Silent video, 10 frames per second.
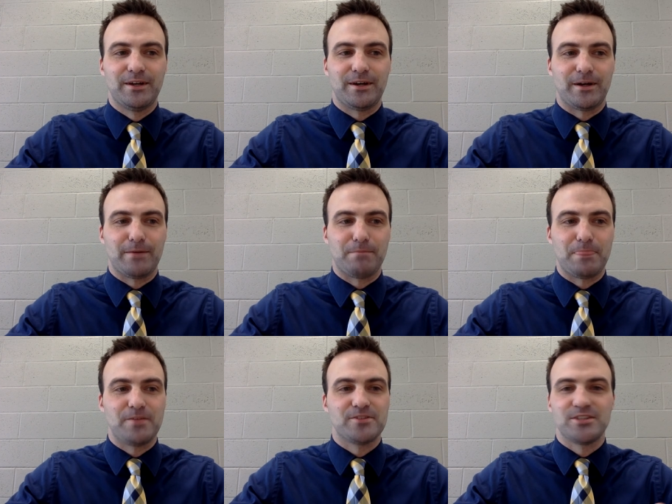Um,
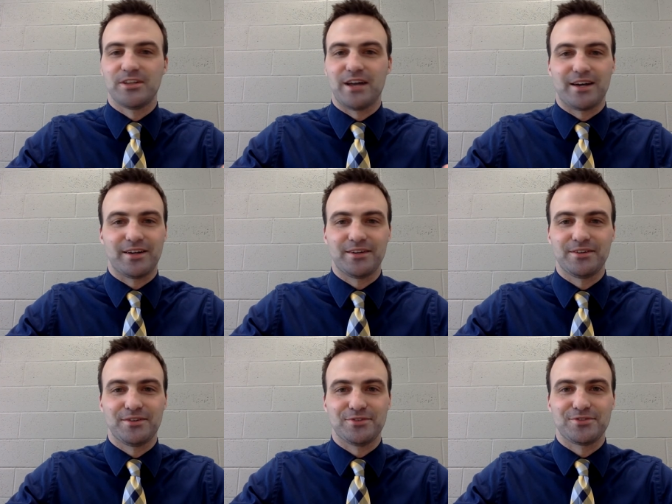you see a lot of
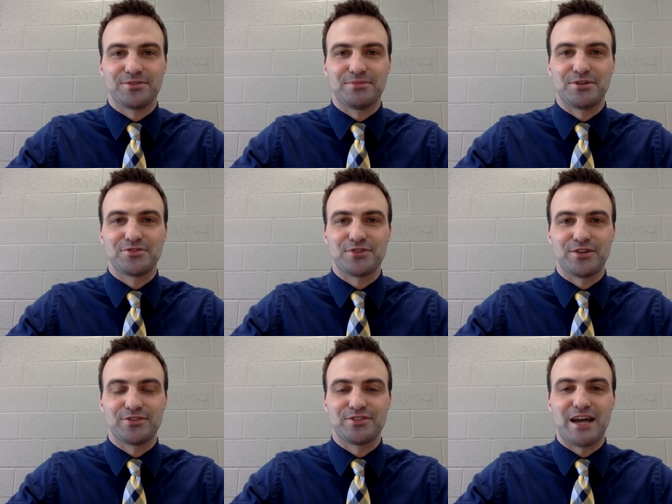those
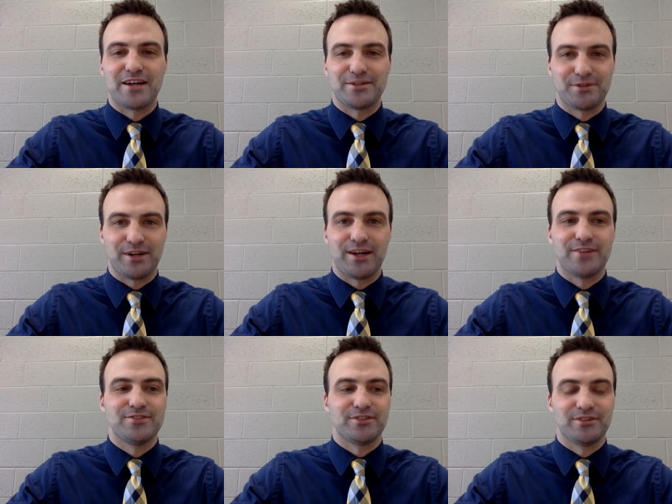administrators nodding their
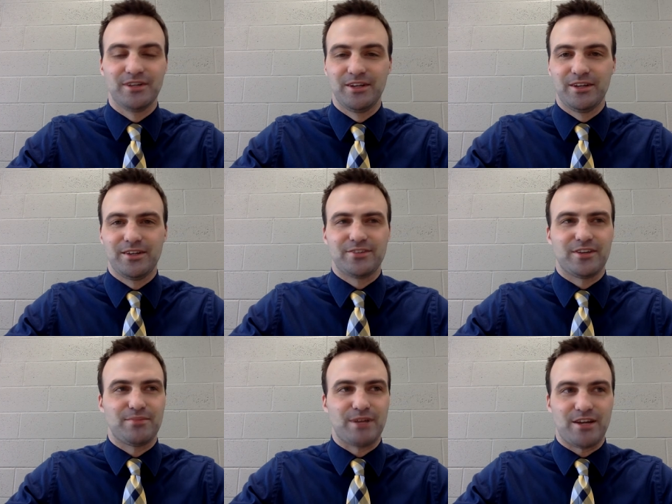heads and
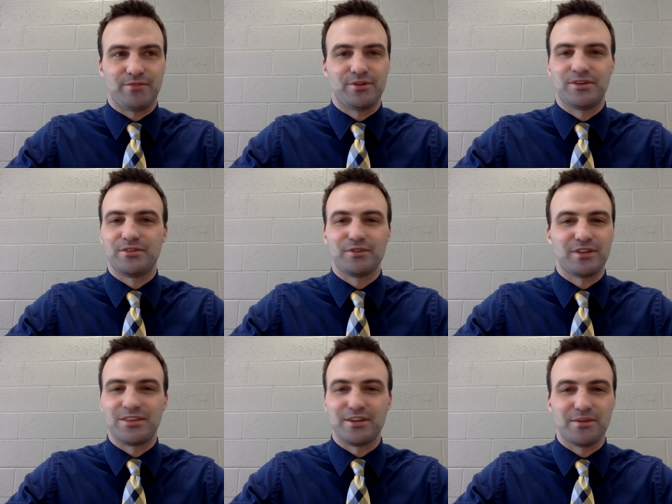saying, "Man, we didn't
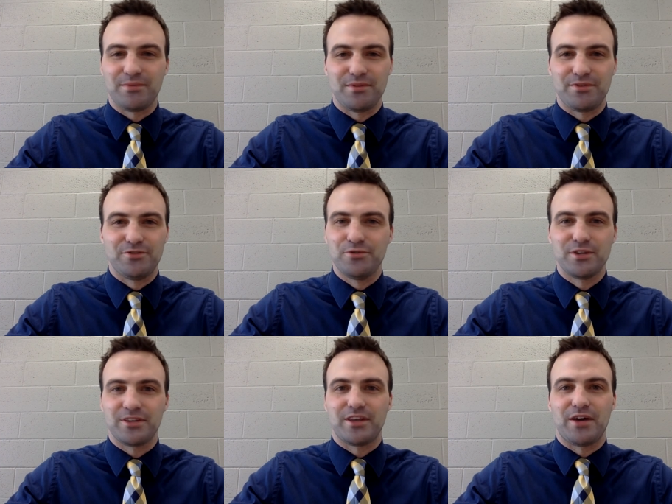really think of
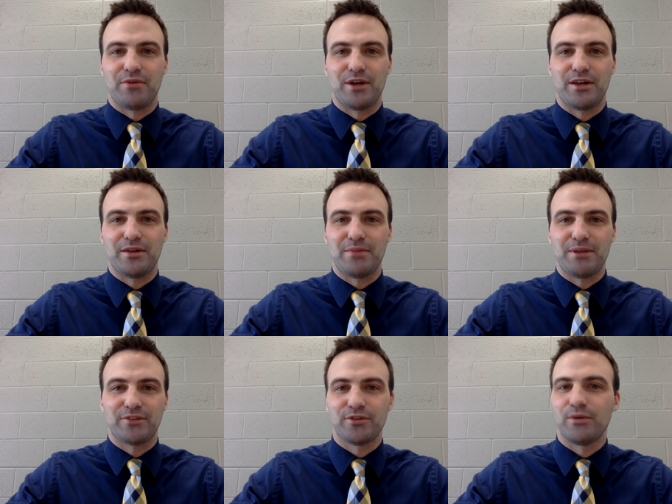doing it that way," and that
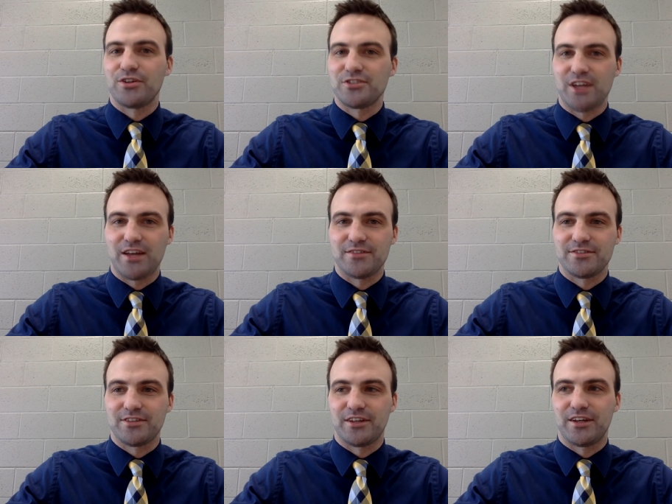makes so much
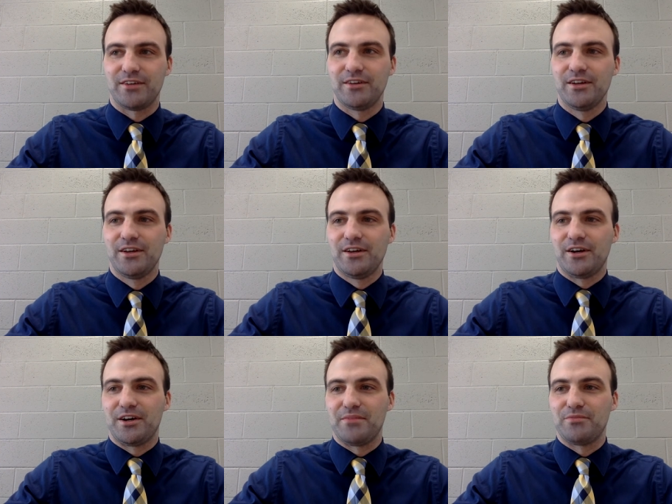sense and
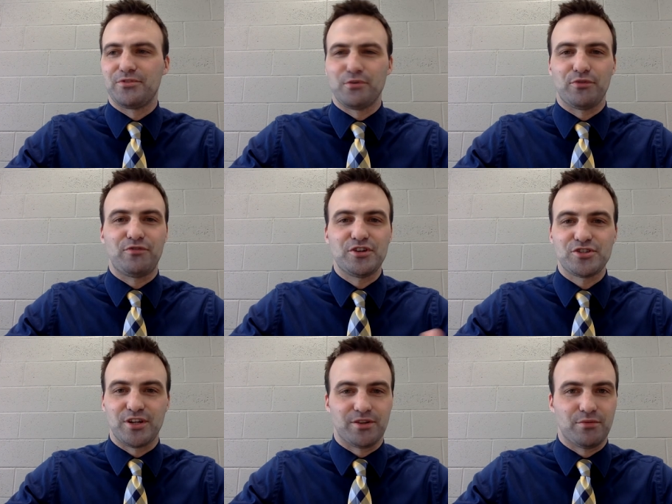um, so
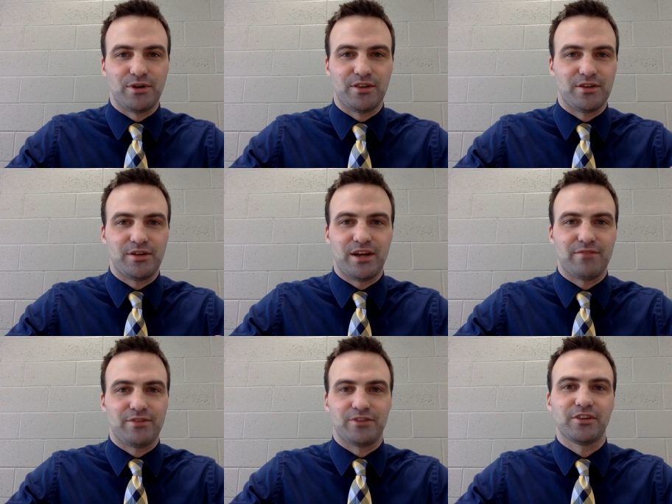efficient the way that you
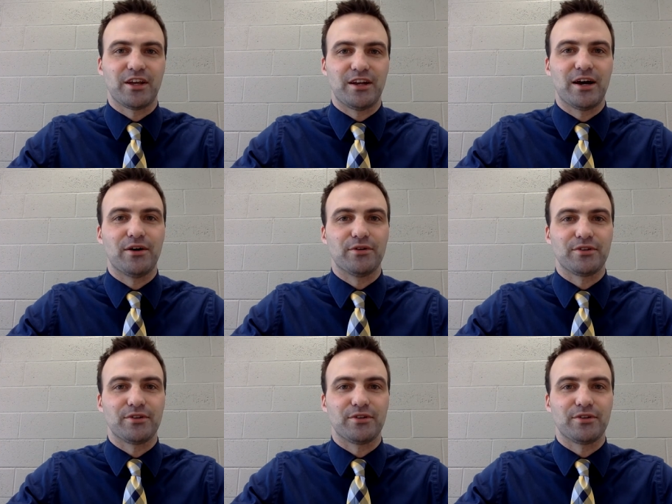have things laid out.